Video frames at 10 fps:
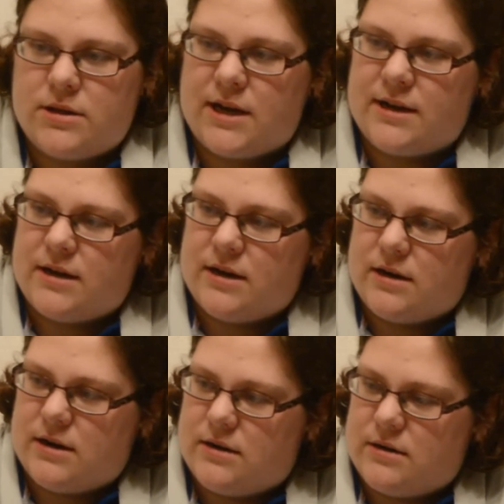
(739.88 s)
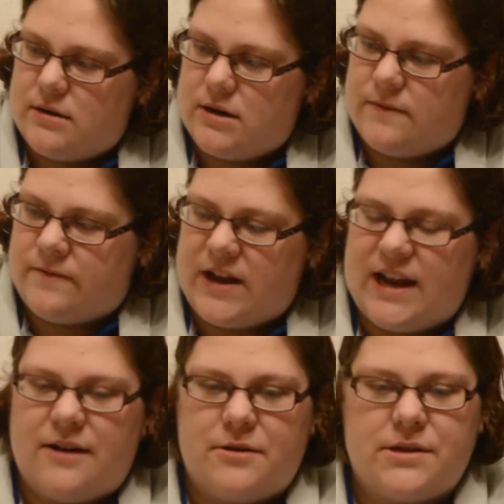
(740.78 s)
that fell
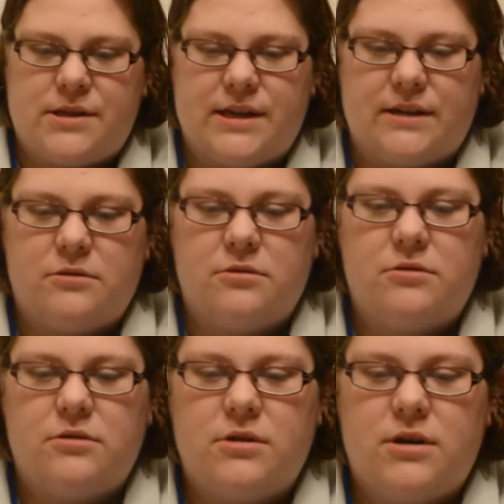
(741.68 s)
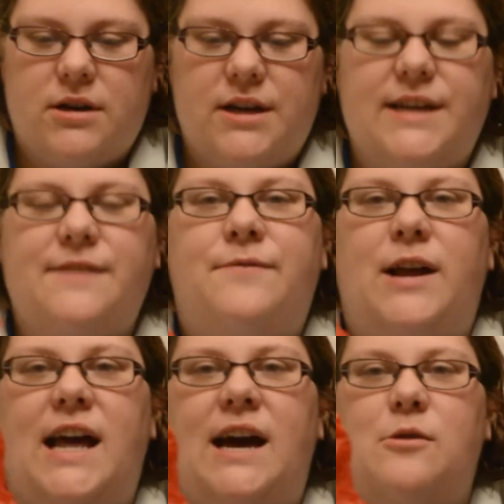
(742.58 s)
out of the thing. It
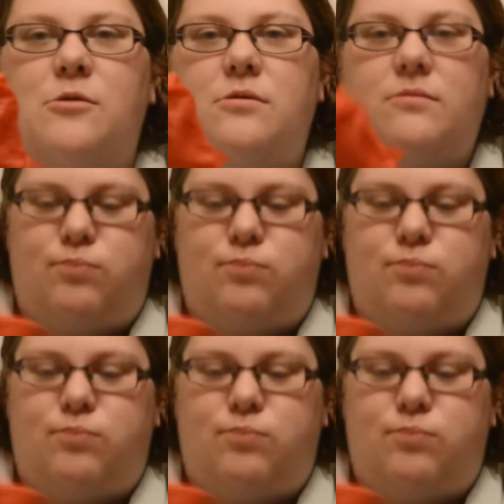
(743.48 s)
fell out.